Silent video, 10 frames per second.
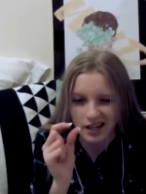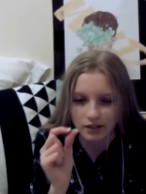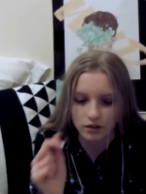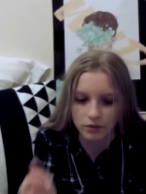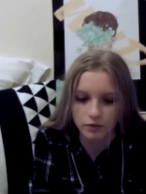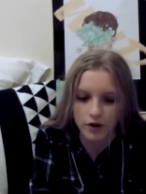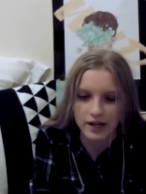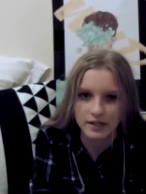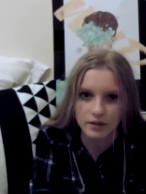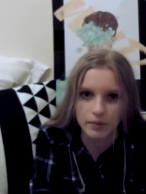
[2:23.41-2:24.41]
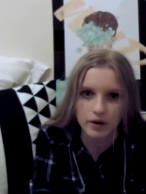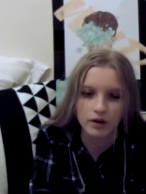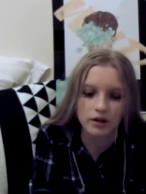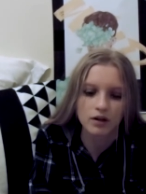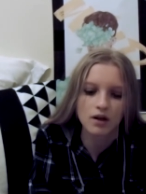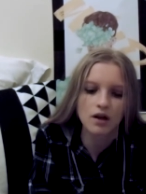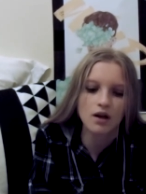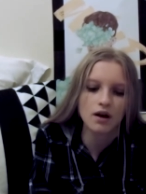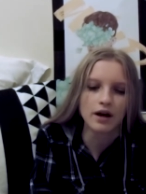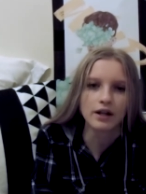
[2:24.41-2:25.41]
little fine tip marker,
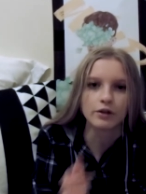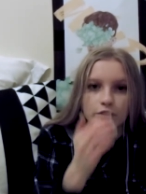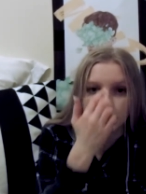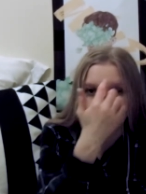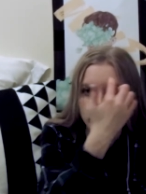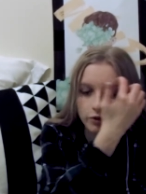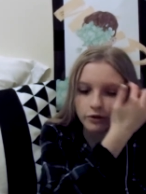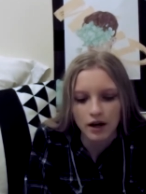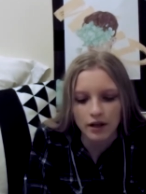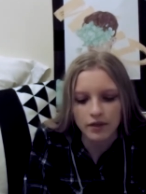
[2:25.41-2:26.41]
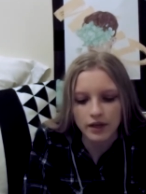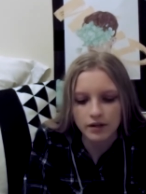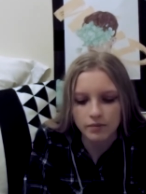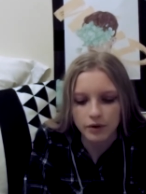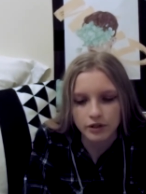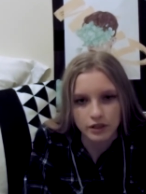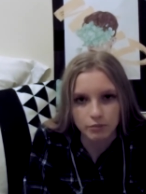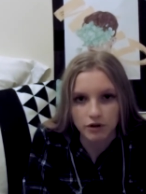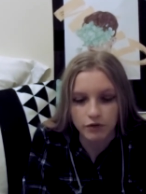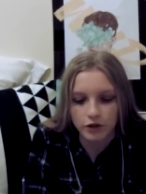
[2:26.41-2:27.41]
and it looks so cool. And then, because it's
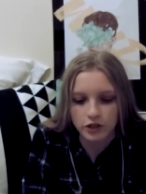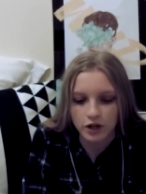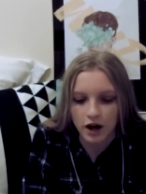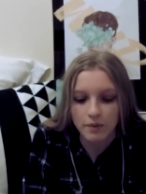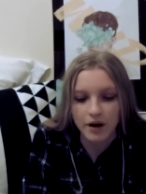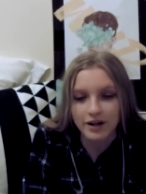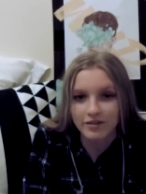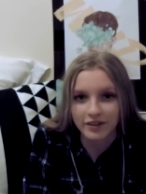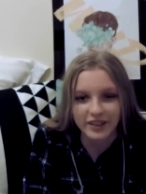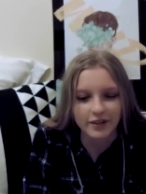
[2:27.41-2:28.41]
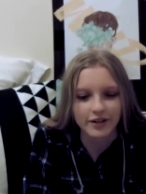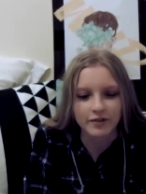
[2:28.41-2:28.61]
my first time, I didn't really know what I